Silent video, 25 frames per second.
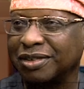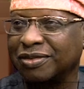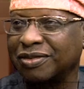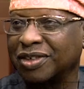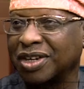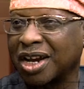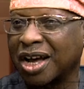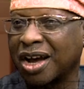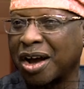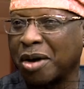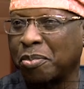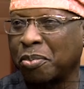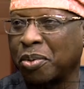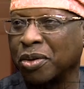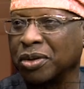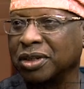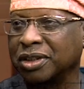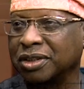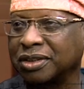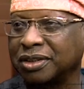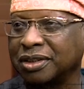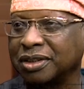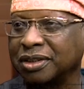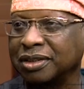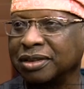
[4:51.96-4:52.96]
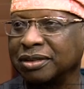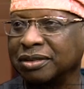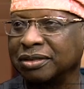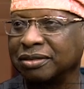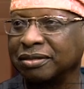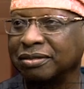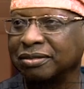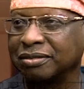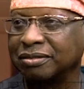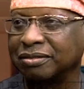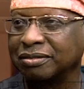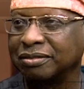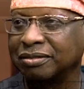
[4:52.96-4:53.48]
Even our polity,
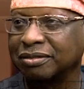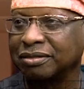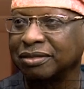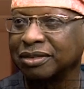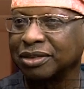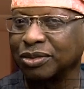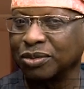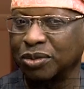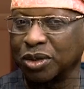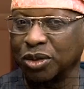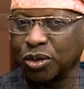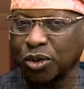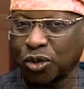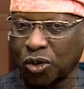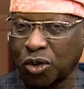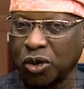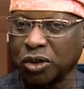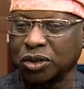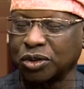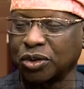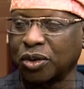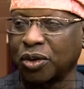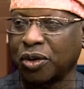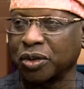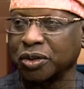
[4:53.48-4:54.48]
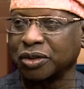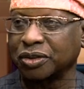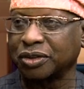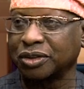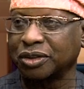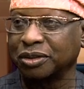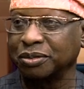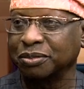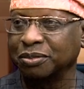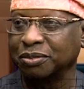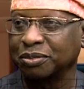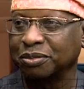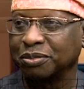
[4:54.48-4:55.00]
you want to cut
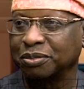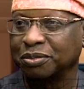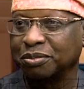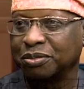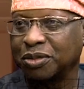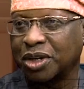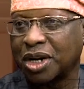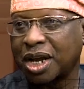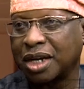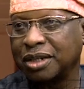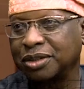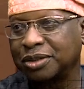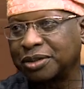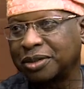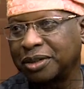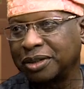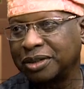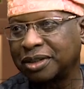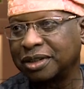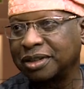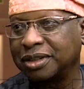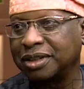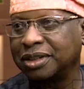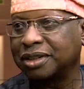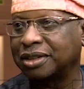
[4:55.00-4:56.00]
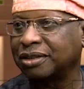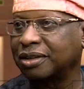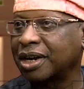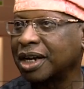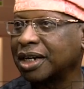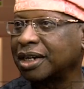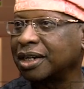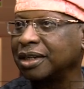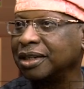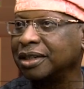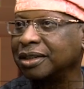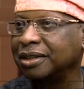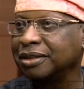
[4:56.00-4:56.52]
cost. But are you cutting it
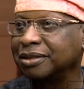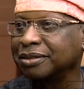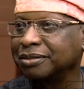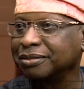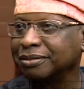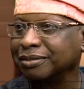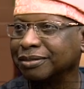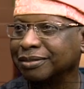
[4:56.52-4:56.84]
rightly?